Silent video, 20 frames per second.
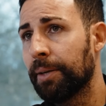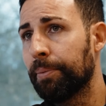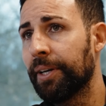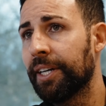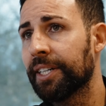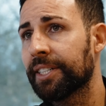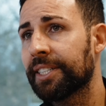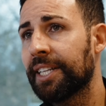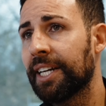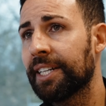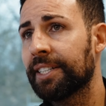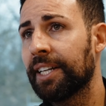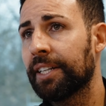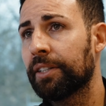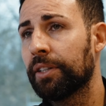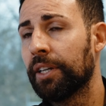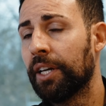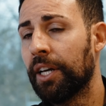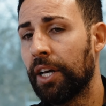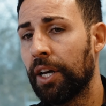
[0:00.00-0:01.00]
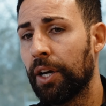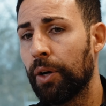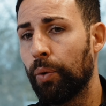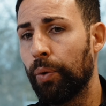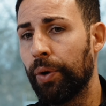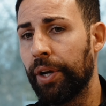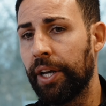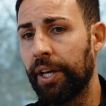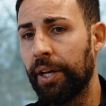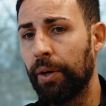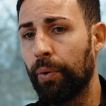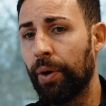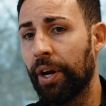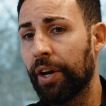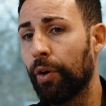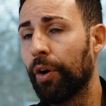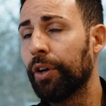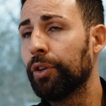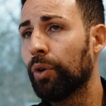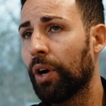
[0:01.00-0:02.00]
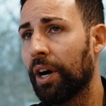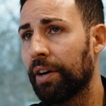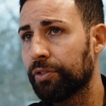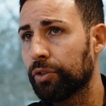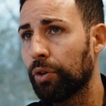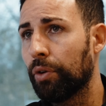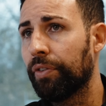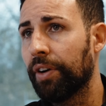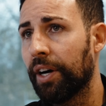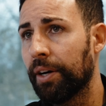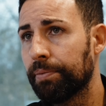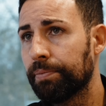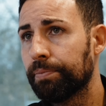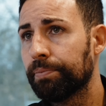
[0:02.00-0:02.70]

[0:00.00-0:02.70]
the biggest test that we, we are going to have so far